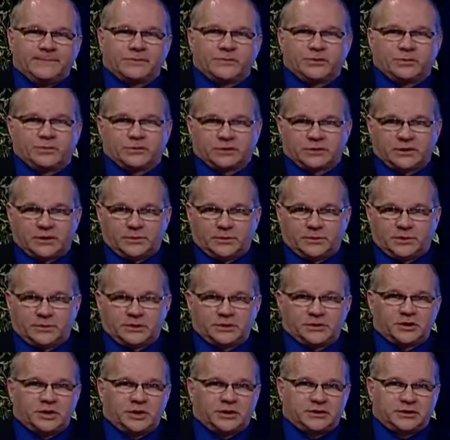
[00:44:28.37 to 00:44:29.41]
where some of the
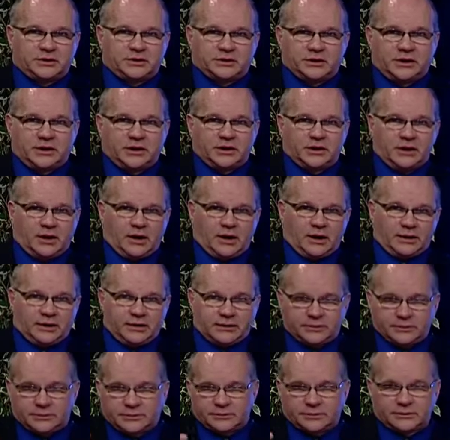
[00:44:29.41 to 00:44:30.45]
judges get
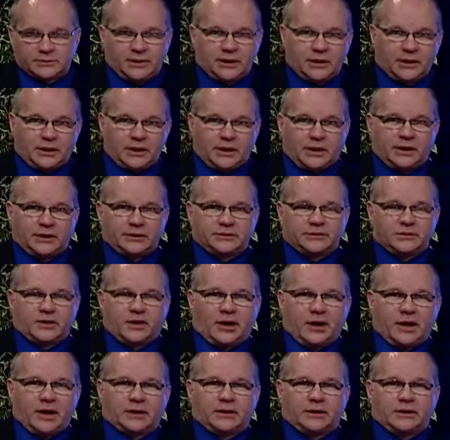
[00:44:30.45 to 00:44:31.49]
on and
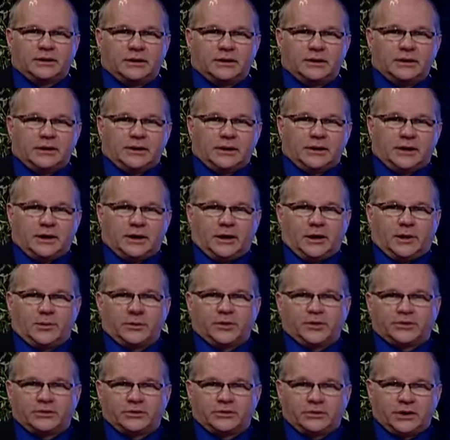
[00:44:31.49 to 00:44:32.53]
talk,
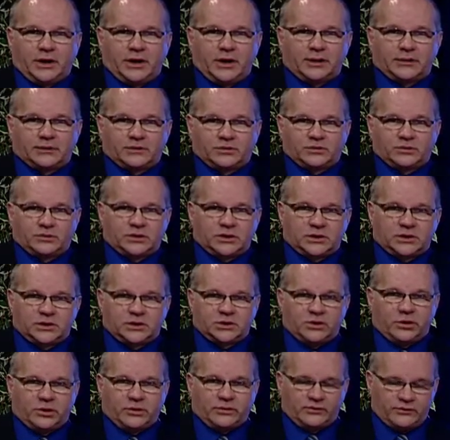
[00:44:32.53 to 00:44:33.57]
but they're not really
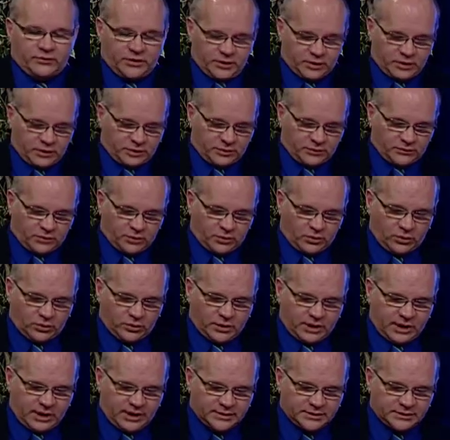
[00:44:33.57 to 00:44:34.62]
showing video of court
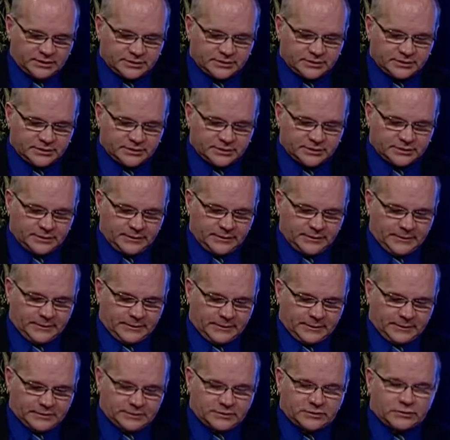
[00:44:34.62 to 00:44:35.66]
cases.
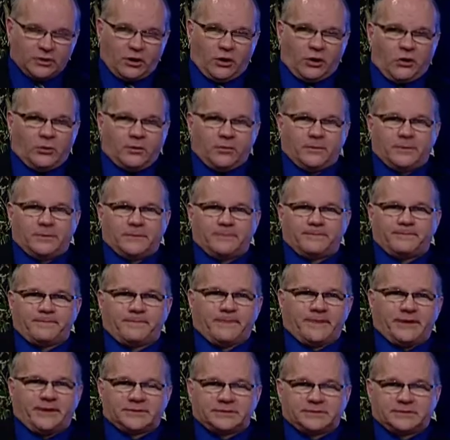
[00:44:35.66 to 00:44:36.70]
But
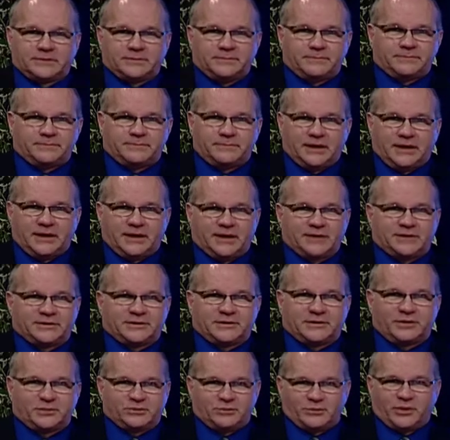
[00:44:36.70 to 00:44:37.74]
it's
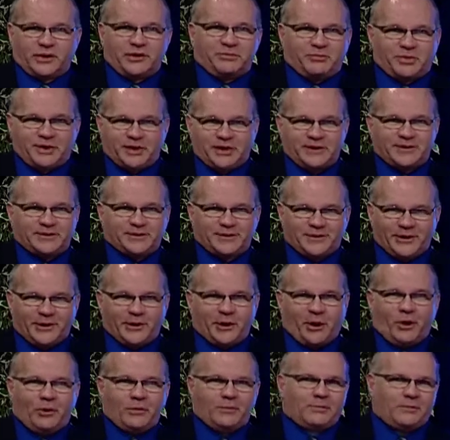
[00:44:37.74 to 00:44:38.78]
a repeat, you
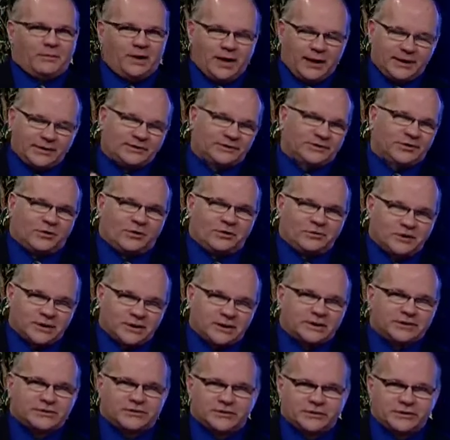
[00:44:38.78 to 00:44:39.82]
know. Mine's the only
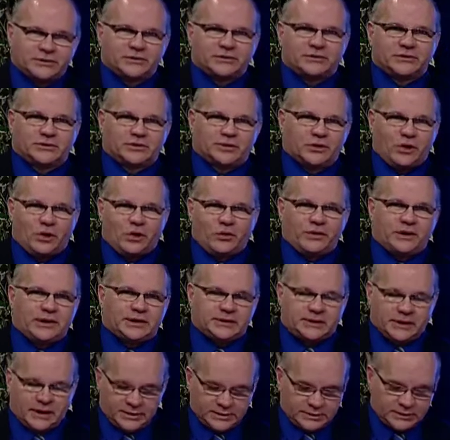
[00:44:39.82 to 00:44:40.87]
consistent show that
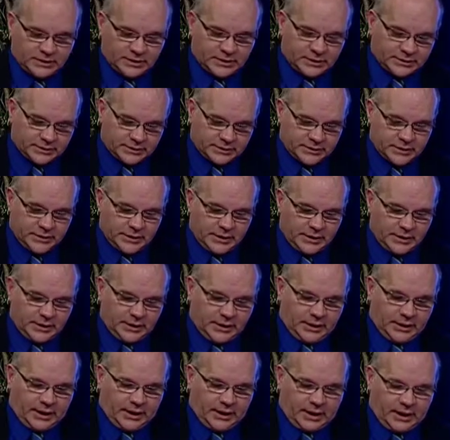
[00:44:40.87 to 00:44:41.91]
does this.
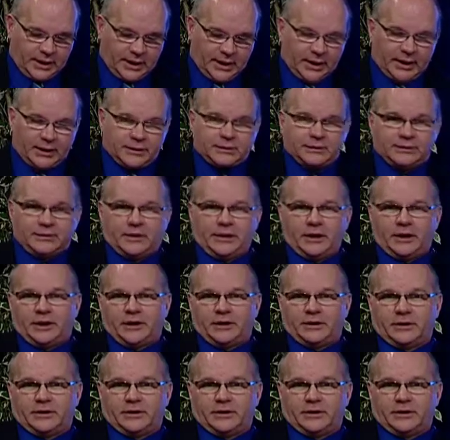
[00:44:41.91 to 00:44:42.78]
But